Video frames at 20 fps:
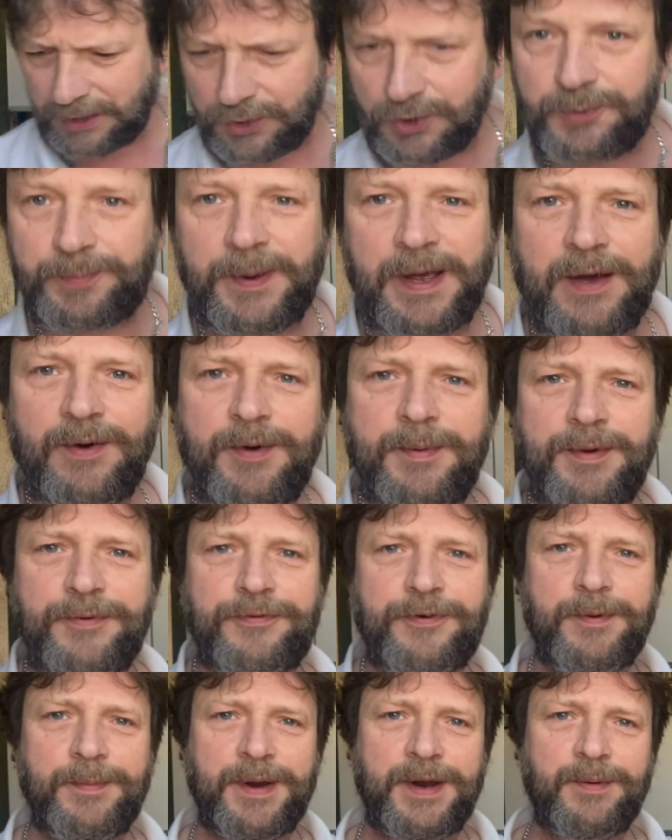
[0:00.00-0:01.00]
Just bear with me
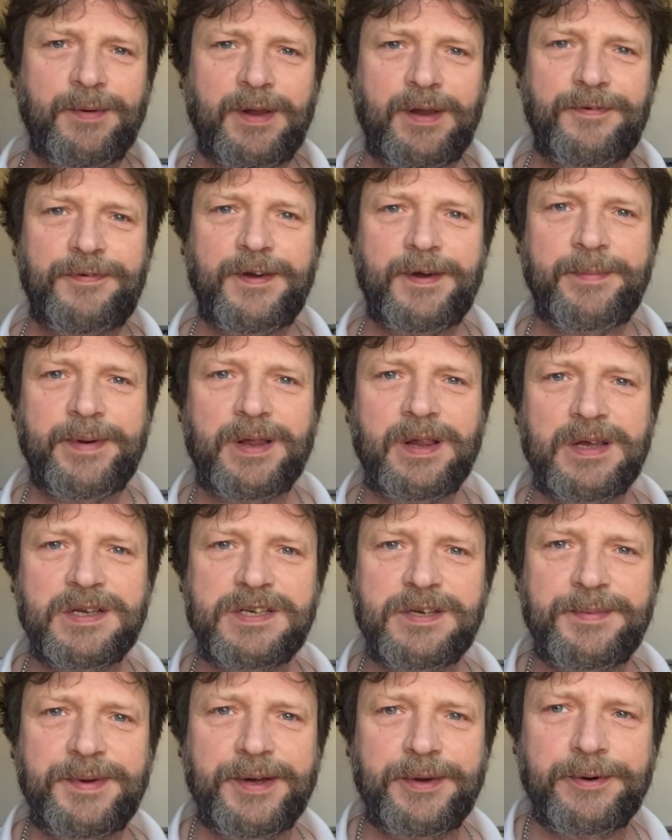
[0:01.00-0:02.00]
for a minute while I find my
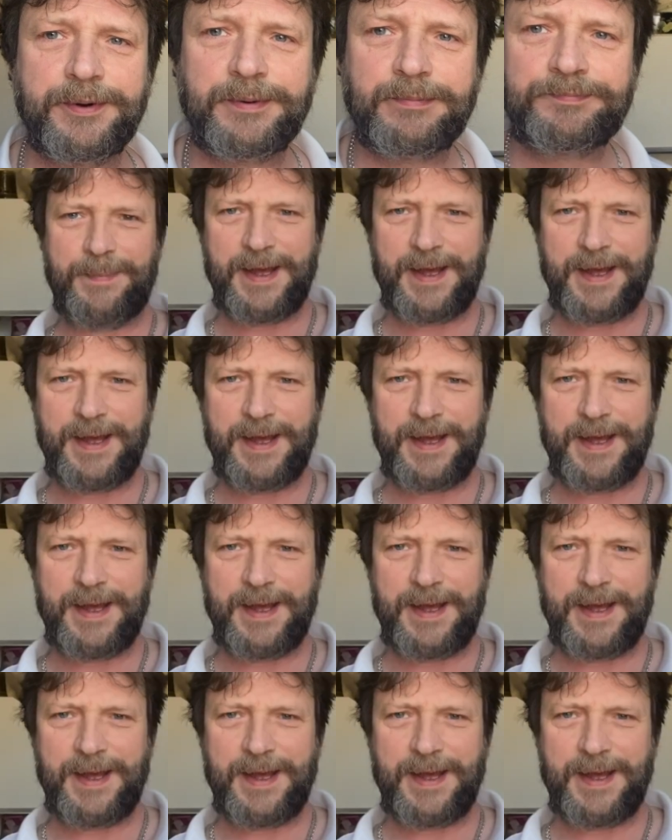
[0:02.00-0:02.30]
glass of milk.